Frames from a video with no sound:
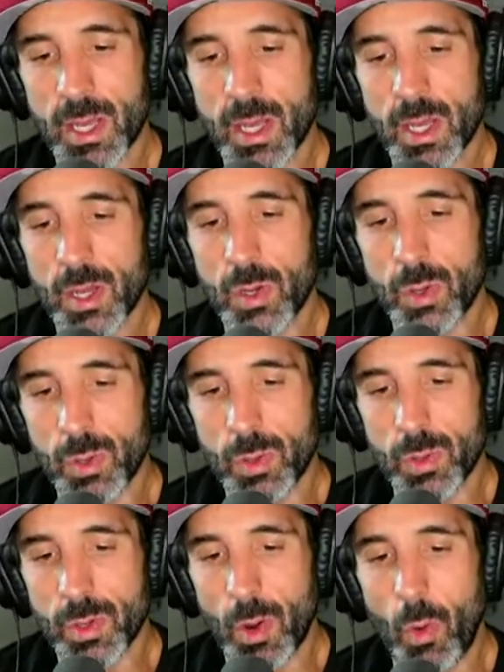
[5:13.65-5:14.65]

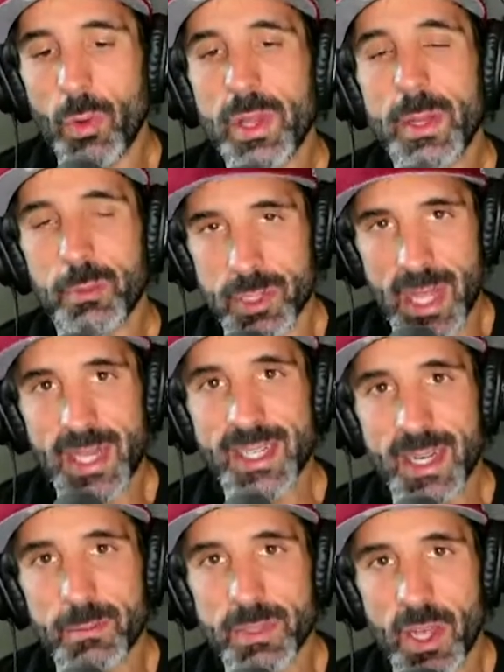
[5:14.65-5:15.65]
who only presented
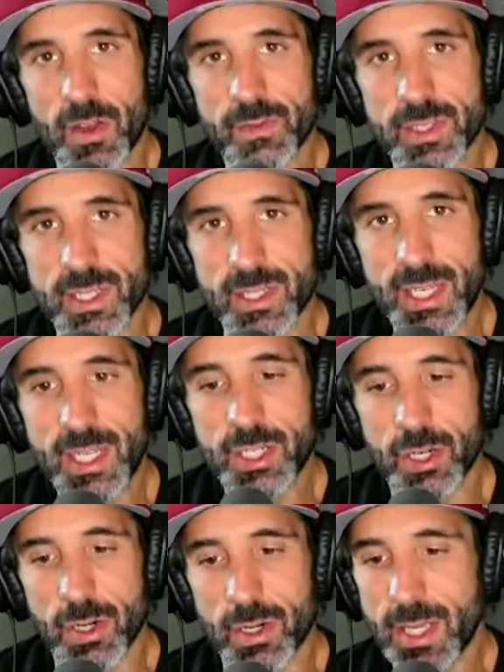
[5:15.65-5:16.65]
himself as a
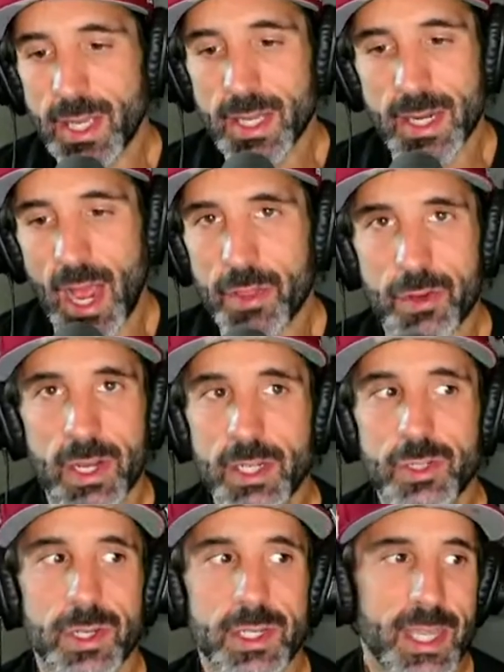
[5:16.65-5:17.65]
teacher. He had other
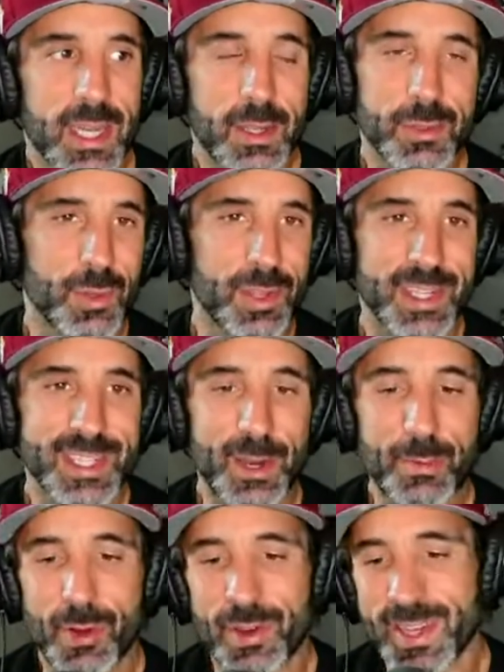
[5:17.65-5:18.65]
interests that he was really excited
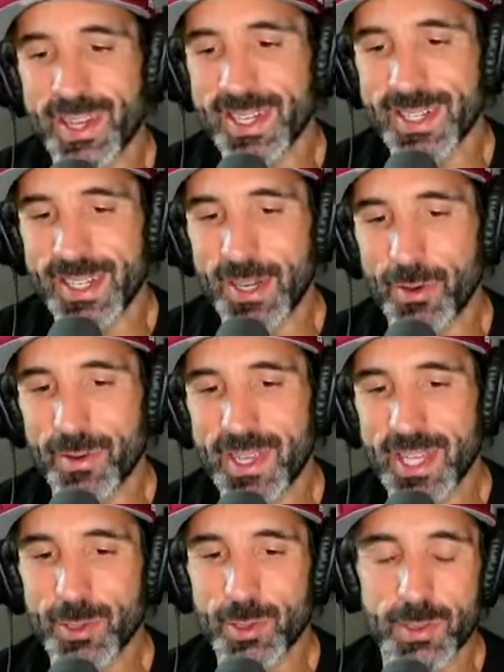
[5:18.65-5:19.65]
about, and you know,
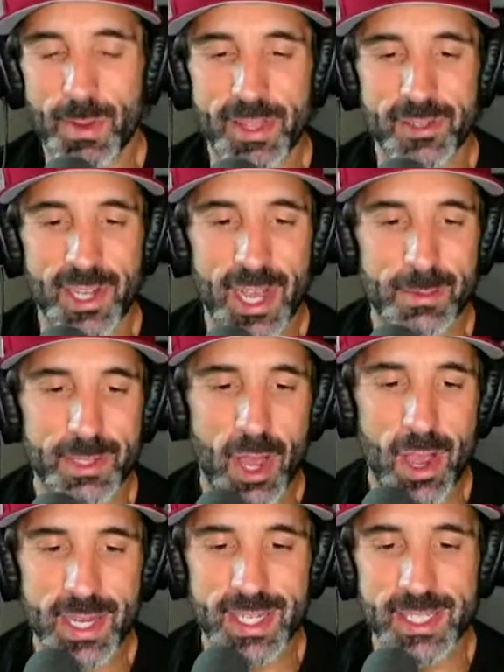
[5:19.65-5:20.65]
kids would spend their time
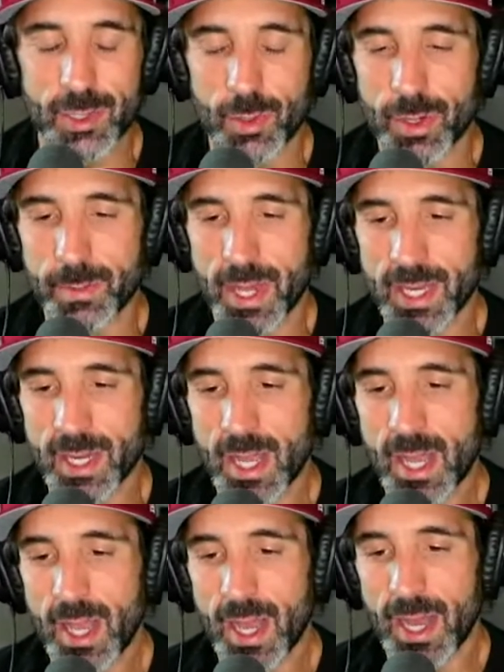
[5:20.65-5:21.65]
talking to him, and
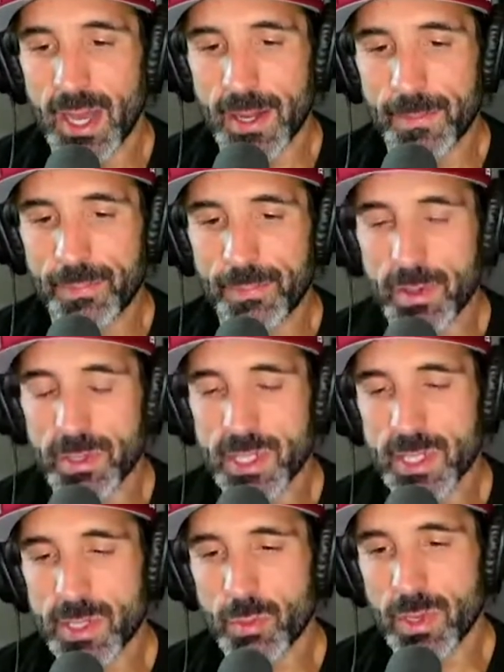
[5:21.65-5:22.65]
um, it was
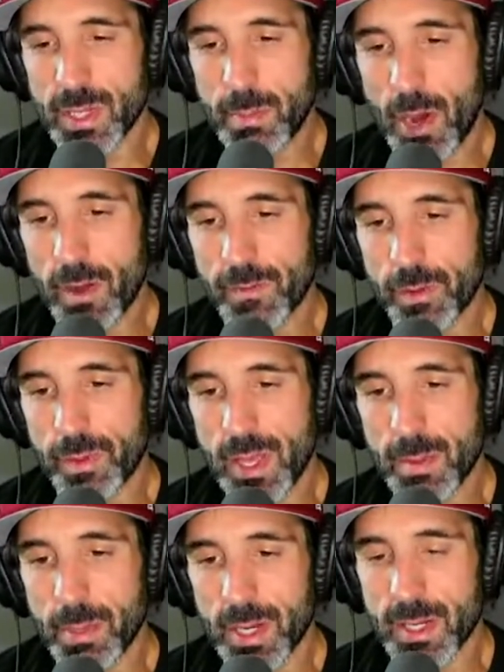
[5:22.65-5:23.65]
just a really powerful thing.
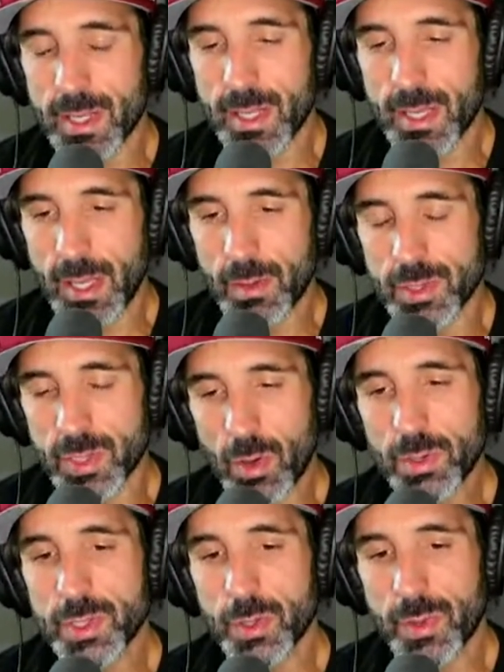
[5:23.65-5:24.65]
But it was
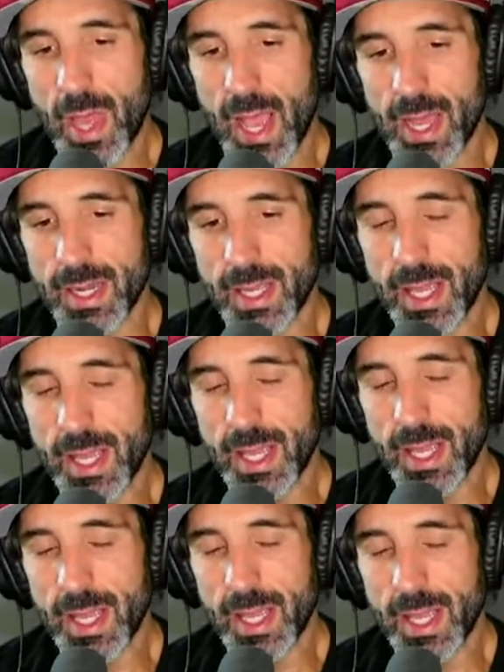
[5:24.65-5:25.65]
also that he had
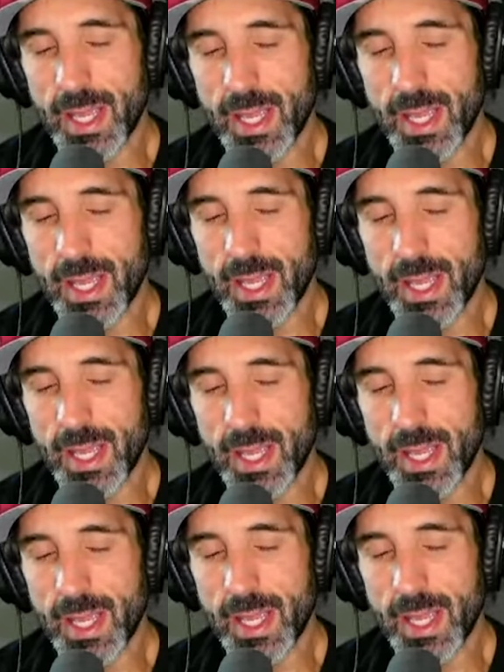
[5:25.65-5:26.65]
very high
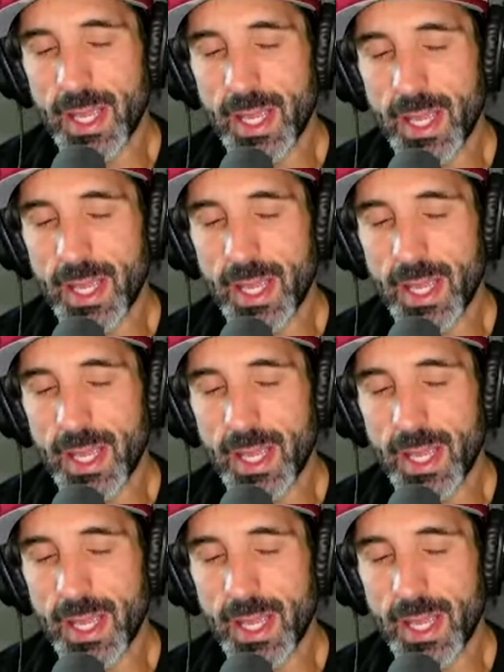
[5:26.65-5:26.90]
expectations